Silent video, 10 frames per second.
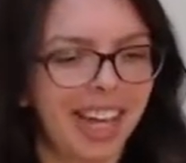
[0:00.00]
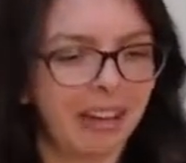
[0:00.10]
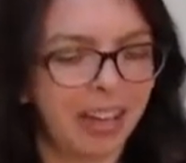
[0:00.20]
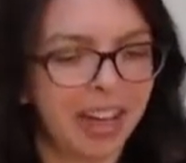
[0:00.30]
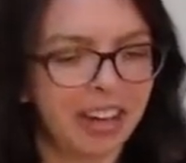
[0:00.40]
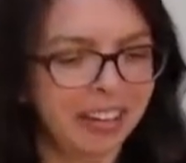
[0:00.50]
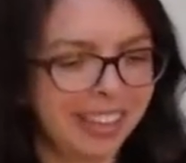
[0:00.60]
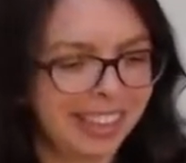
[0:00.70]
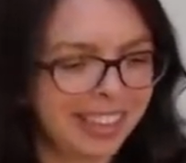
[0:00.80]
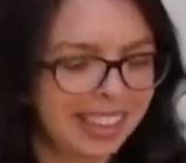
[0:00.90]
they are.
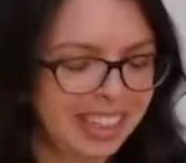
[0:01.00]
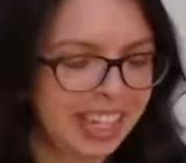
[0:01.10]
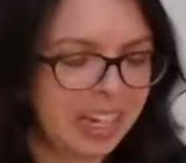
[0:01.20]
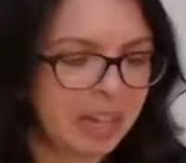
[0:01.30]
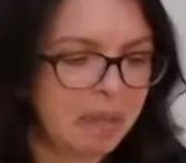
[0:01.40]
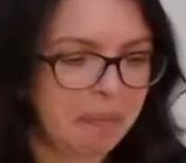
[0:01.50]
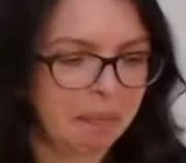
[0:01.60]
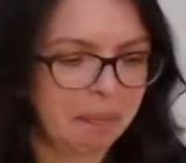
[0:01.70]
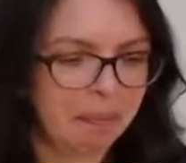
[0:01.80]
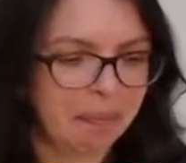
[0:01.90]

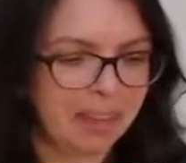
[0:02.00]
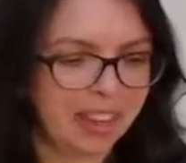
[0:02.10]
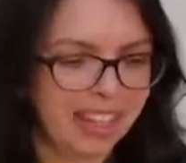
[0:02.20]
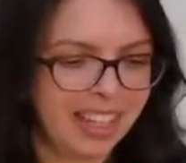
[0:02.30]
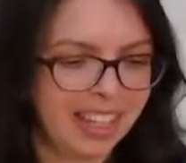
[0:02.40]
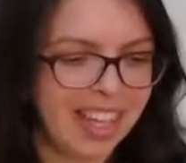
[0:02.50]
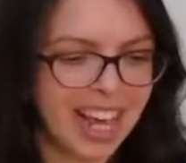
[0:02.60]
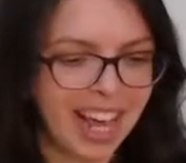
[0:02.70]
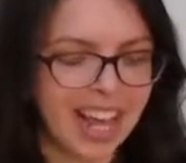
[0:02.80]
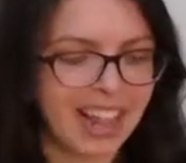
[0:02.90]

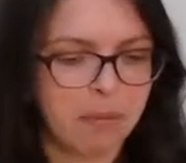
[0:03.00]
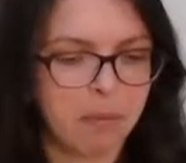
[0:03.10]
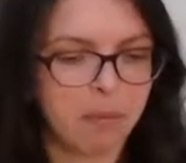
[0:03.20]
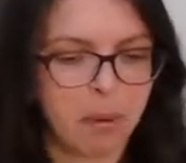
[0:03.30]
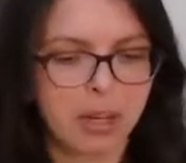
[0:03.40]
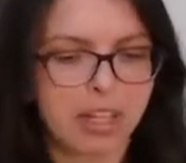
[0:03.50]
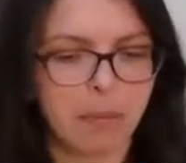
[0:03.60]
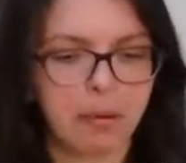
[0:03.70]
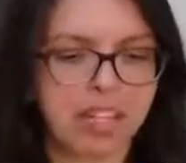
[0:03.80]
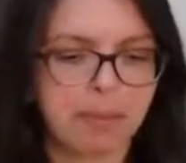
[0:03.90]
And then when we start
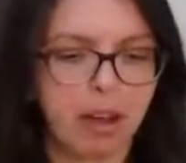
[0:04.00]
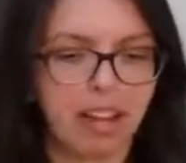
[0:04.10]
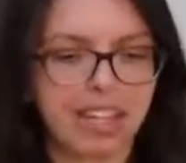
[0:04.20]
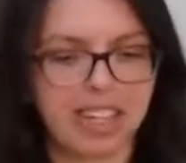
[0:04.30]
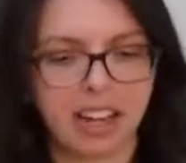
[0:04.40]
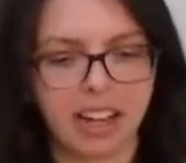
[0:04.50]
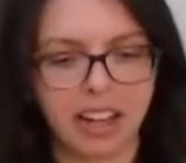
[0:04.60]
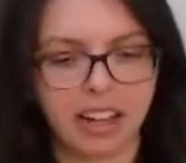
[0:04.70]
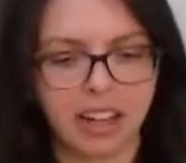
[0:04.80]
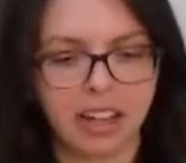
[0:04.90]
bringing to mind
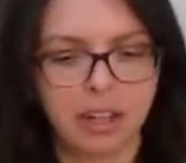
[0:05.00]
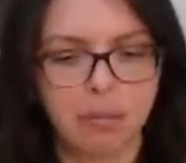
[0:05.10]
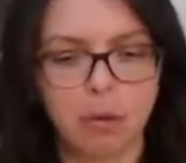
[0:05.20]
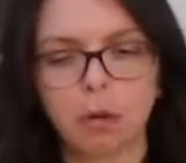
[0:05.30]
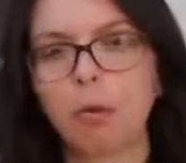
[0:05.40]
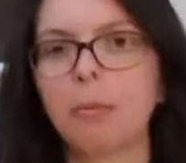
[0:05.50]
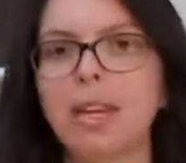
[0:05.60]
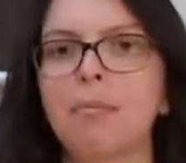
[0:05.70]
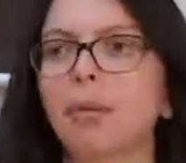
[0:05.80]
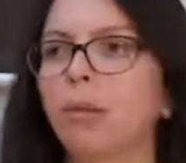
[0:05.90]
more and more
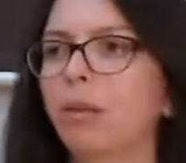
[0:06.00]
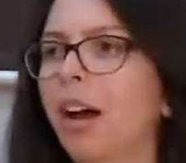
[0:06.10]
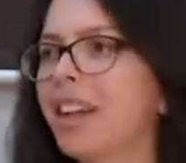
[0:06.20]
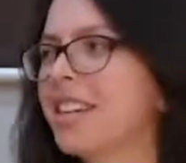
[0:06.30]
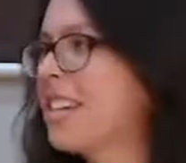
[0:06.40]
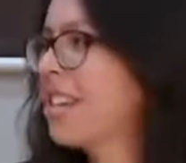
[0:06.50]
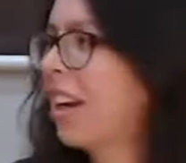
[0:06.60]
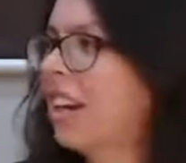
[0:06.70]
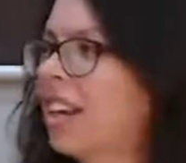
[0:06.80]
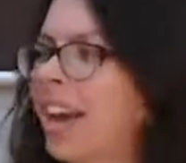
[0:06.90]
people, just
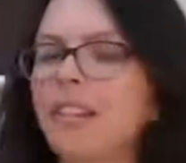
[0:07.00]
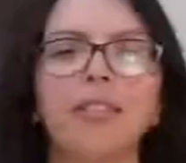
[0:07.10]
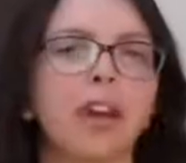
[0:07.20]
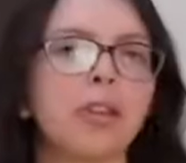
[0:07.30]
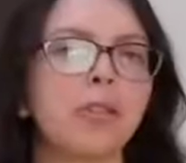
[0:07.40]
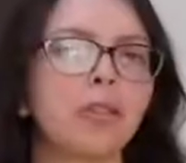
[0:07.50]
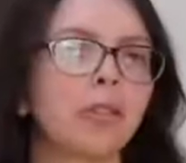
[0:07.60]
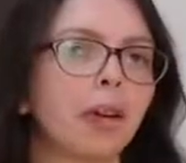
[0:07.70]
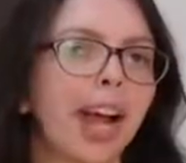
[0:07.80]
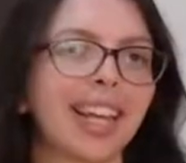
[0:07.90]
kind of let it flow sort of
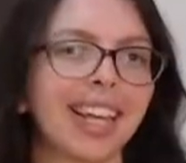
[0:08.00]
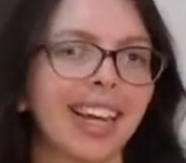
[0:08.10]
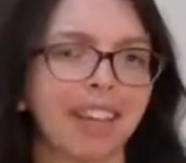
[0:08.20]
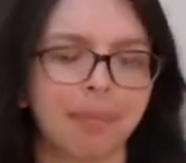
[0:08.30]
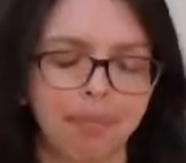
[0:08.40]
organically.